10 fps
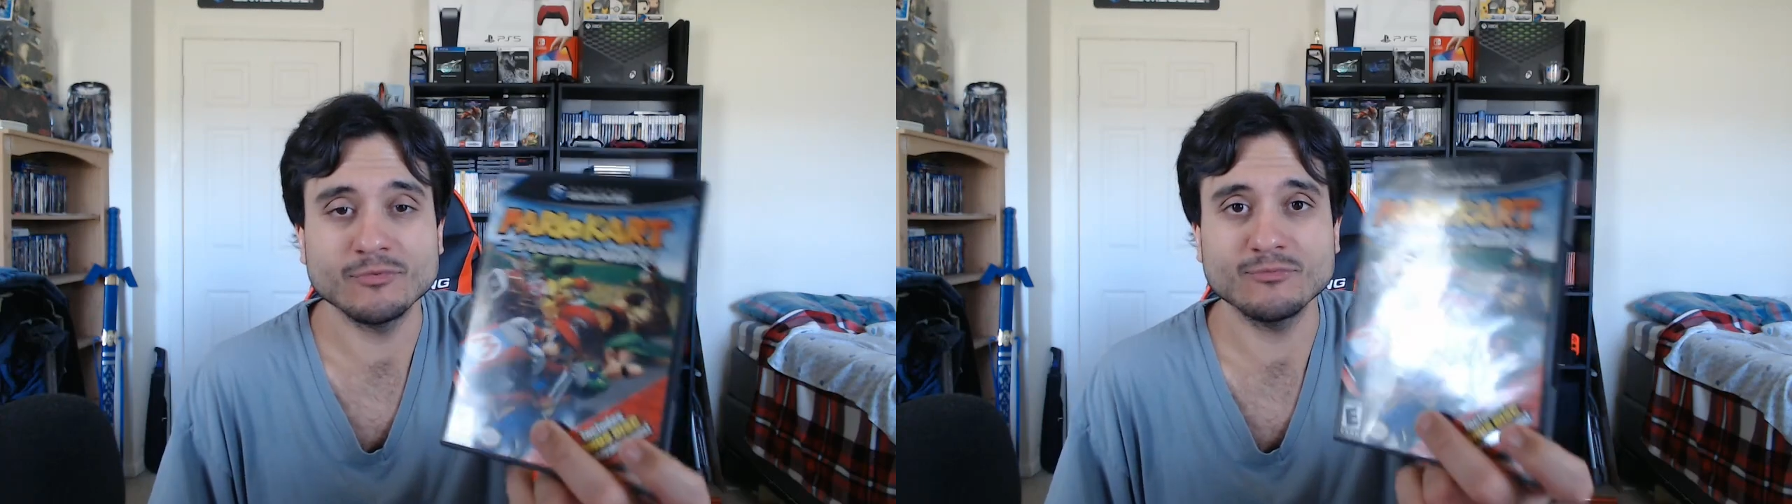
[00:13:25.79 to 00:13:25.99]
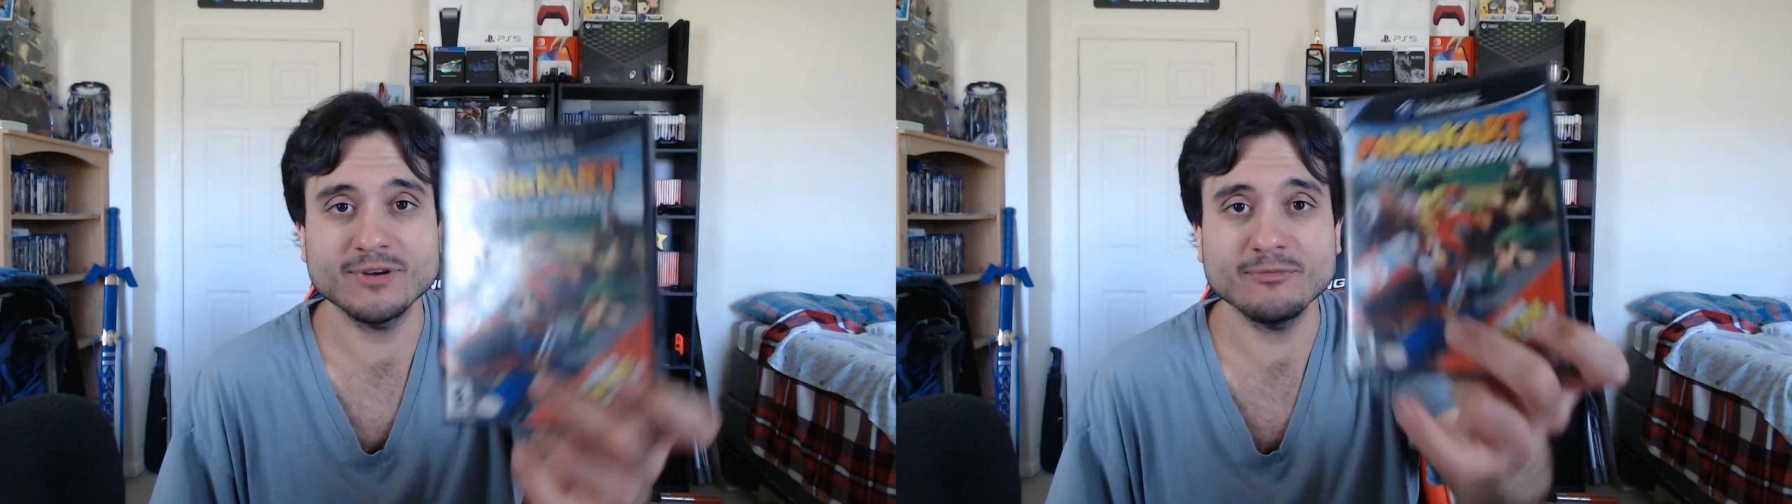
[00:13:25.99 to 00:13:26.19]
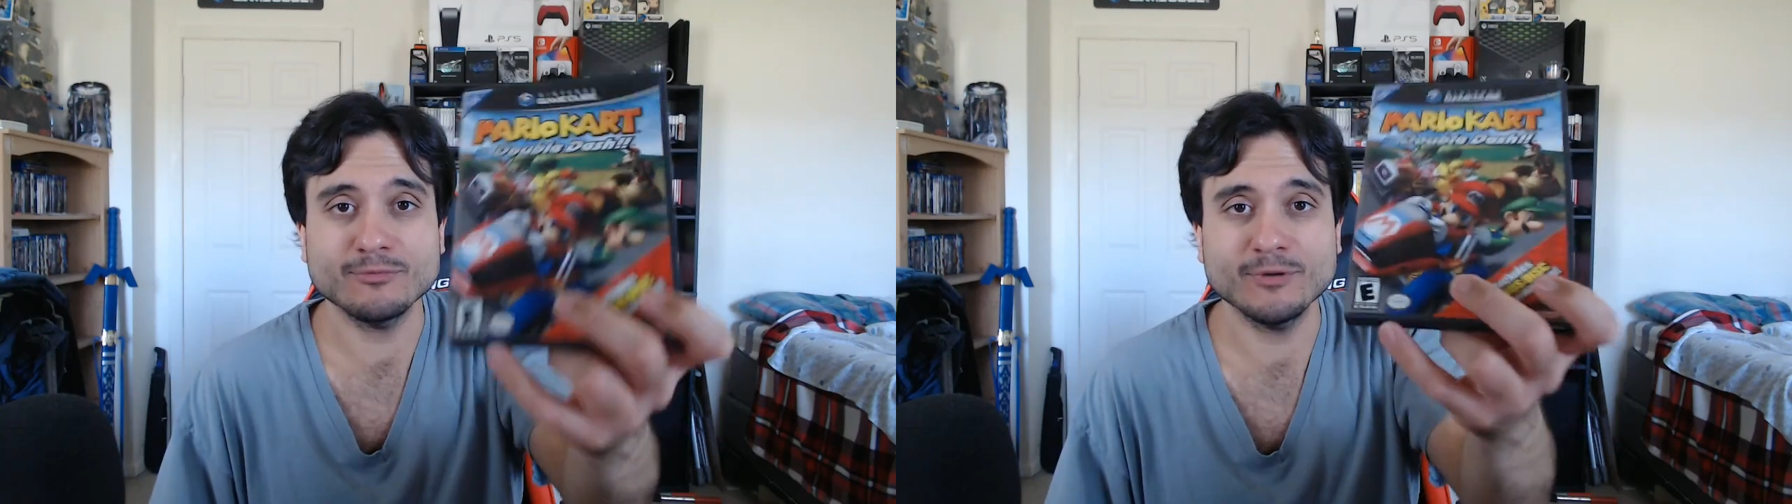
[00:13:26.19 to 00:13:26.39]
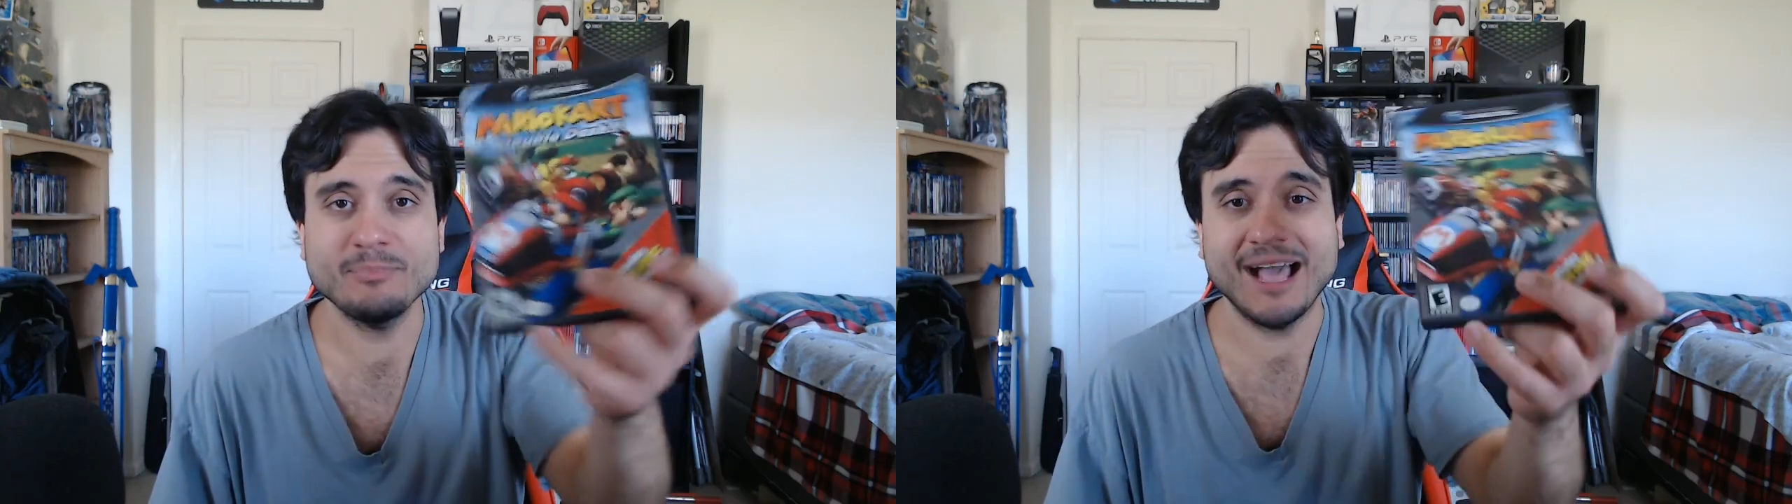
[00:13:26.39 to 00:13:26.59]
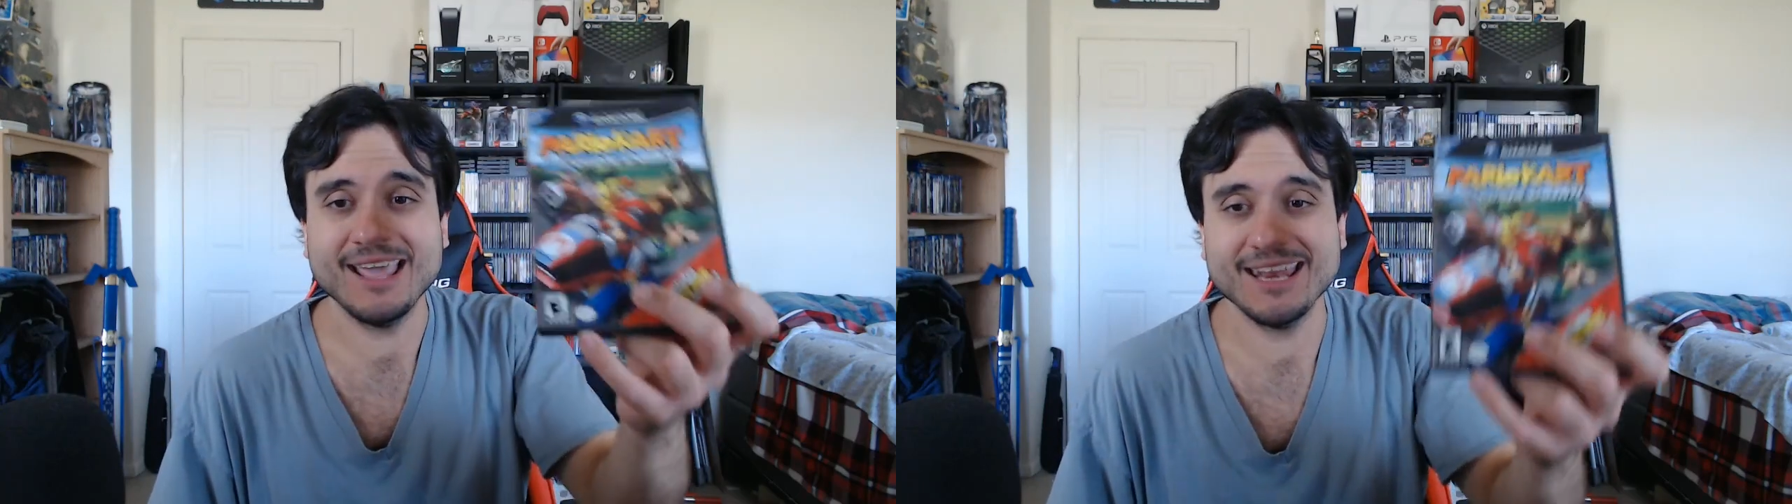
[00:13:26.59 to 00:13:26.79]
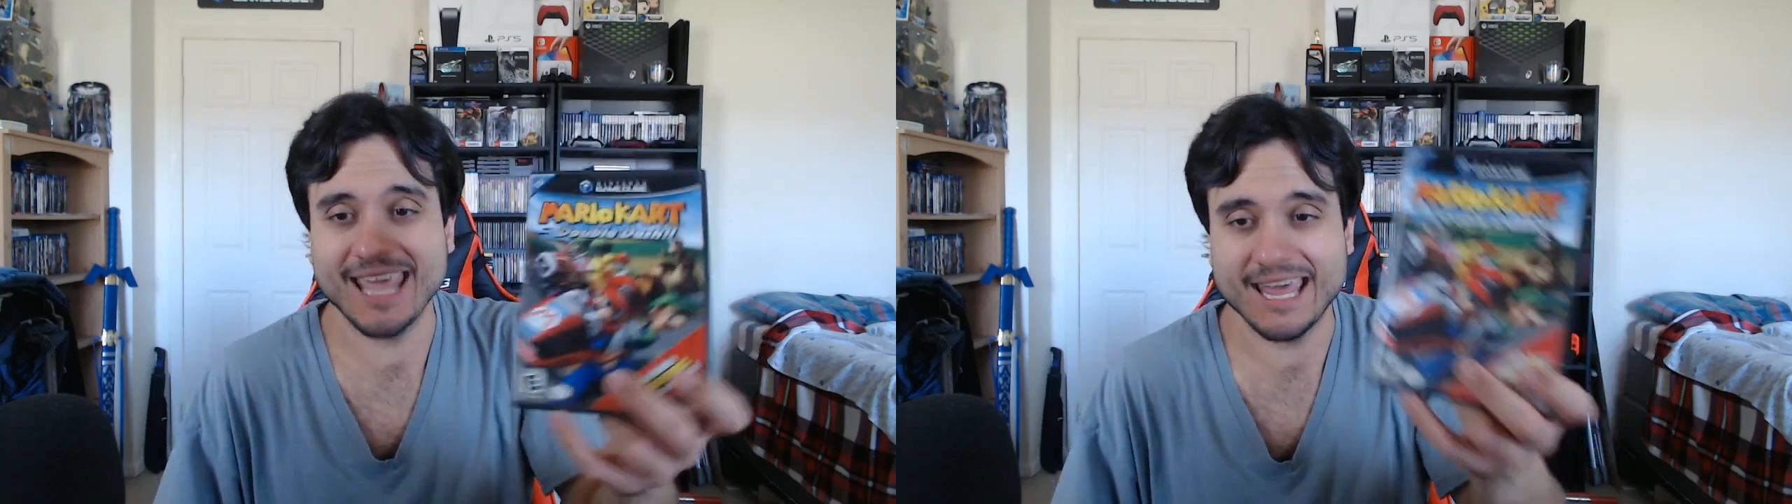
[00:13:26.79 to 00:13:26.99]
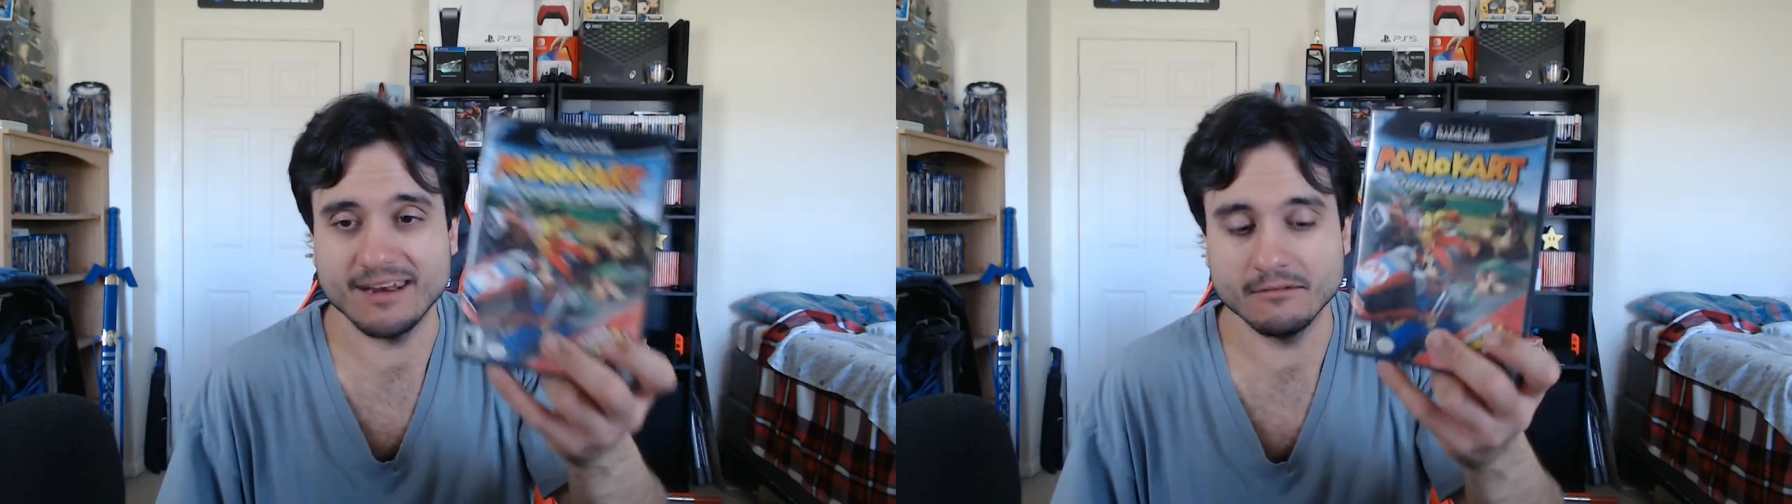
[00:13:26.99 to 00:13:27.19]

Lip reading: re-buy it again.